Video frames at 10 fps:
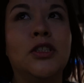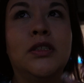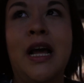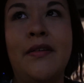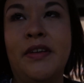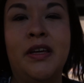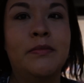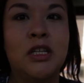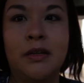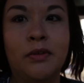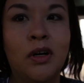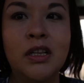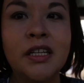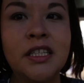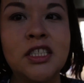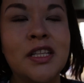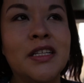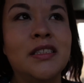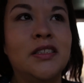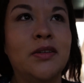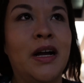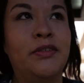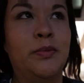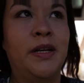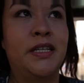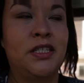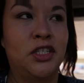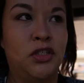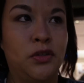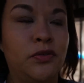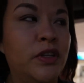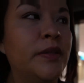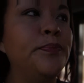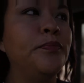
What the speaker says: just having him deliver our luggage and then still have to pay an additional fee.